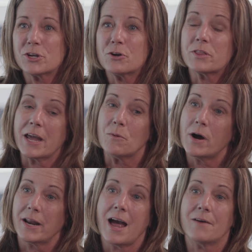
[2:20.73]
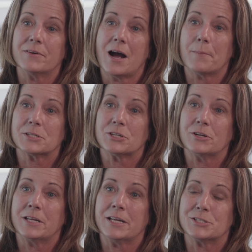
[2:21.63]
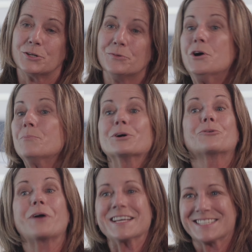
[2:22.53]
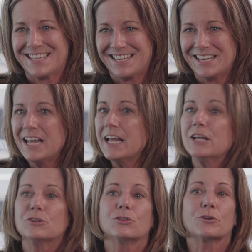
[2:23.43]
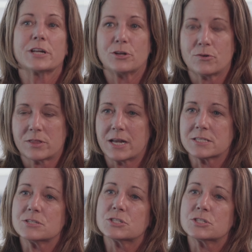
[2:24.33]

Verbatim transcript: you know, they want to have an opportunity to progress in in learning new things.